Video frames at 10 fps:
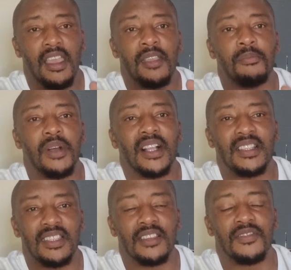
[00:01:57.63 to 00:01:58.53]

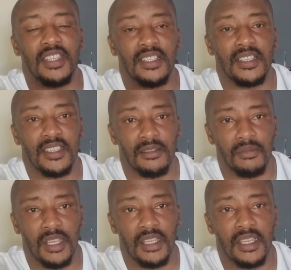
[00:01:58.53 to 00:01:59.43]
impulsive decision
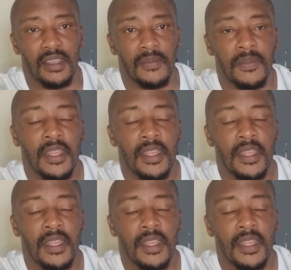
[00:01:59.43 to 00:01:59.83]
making,